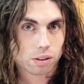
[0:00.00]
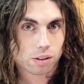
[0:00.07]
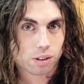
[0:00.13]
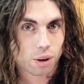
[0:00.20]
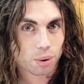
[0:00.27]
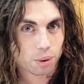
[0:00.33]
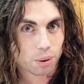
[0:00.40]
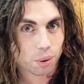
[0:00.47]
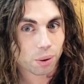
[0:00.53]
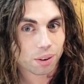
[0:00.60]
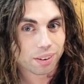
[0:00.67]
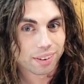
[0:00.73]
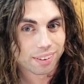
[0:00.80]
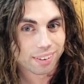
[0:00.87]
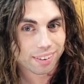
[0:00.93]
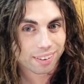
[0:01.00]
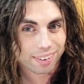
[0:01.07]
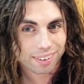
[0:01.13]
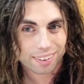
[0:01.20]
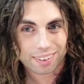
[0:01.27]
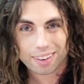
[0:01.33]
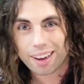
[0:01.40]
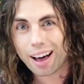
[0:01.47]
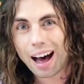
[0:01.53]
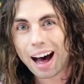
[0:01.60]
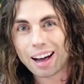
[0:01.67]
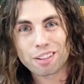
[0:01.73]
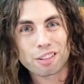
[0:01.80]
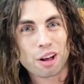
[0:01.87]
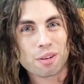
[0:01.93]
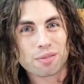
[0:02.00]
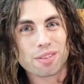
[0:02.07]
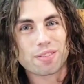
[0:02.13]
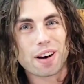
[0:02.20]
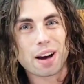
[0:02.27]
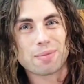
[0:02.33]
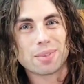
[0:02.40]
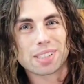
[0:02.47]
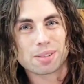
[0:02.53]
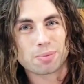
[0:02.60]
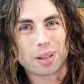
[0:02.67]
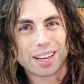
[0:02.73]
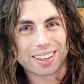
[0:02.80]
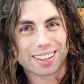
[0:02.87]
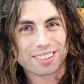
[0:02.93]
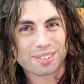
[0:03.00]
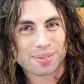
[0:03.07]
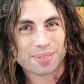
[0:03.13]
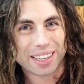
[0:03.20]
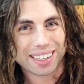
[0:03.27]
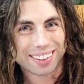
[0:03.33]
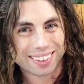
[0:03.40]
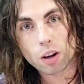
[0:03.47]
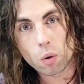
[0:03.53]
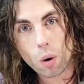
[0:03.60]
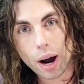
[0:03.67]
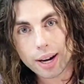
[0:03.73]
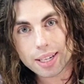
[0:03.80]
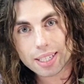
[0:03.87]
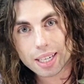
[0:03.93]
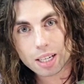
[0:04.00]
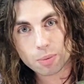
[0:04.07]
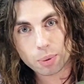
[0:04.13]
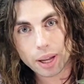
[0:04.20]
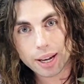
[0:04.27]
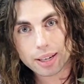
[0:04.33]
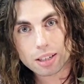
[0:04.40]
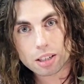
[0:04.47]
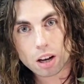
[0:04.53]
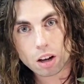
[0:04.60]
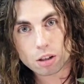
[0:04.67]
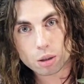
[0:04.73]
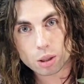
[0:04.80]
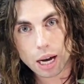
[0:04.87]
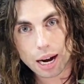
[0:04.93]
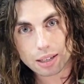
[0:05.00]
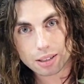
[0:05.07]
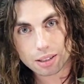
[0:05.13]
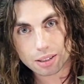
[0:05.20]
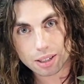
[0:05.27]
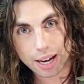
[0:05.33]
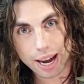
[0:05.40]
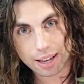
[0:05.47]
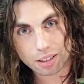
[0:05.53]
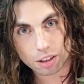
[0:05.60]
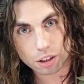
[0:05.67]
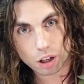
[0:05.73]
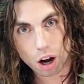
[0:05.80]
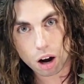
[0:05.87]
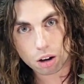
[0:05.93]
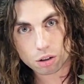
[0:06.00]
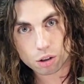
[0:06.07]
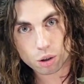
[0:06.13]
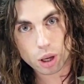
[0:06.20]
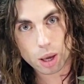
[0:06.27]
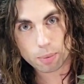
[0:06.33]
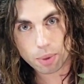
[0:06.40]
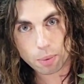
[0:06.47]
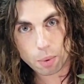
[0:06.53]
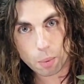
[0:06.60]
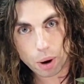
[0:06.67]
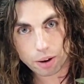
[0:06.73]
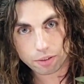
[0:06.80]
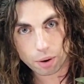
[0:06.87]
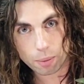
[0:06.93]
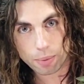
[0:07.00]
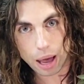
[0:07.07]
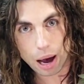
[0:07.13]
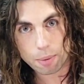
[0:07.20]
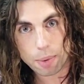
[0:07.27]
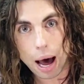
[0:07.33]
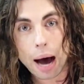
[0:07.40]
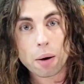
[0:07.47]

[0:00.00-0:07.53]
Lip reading: It's so cool. I love the vibe this plant gives me. The Hawaiian Ti Plant is also toxic to cats and dogs, so keep them away from them.